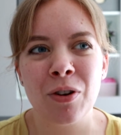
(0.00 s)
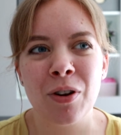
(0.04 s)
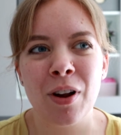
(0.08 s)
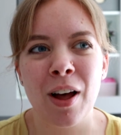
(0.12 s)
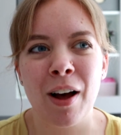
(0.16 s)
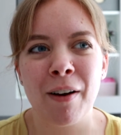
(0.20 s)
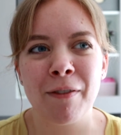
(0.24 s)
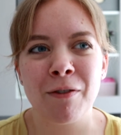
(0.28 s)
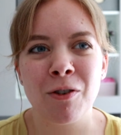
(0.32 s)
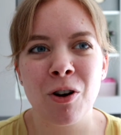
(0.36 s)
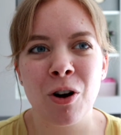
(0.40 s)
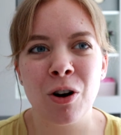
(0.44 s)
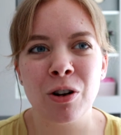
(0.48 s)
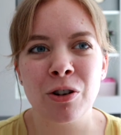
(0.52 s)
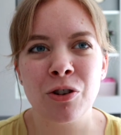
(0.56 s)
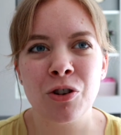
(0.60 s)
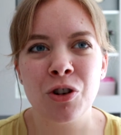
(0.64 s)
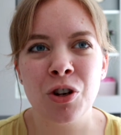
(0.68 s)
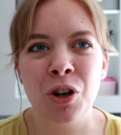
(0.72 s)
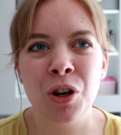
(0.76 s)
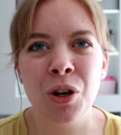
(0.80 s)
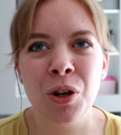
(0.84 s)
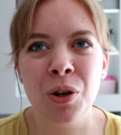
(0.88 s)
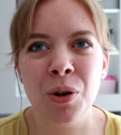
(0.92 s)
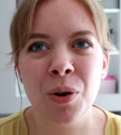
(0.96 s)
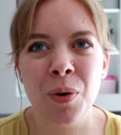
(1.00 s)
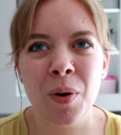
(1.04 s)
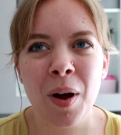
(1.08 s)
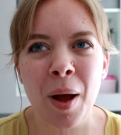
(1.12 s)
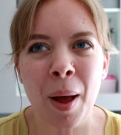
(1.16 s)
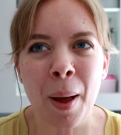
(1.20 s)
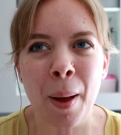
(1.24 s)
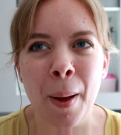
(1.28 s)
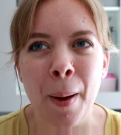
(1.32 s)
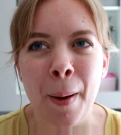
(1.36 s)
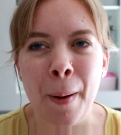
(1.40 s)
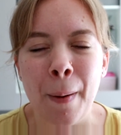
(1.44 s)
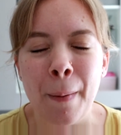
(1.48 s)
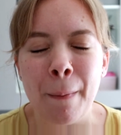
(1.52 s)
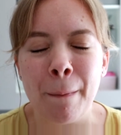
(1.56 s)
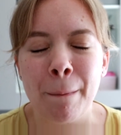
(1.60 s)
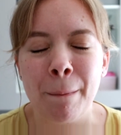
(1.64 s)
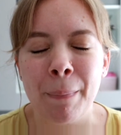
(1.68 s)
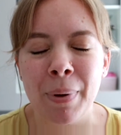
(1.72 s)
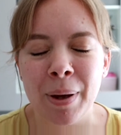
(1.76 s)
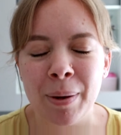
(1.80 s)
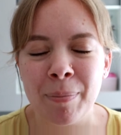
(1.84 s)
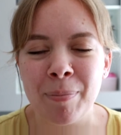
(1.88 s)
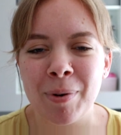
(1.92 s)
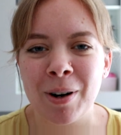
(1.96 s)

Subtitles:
I've got 2 big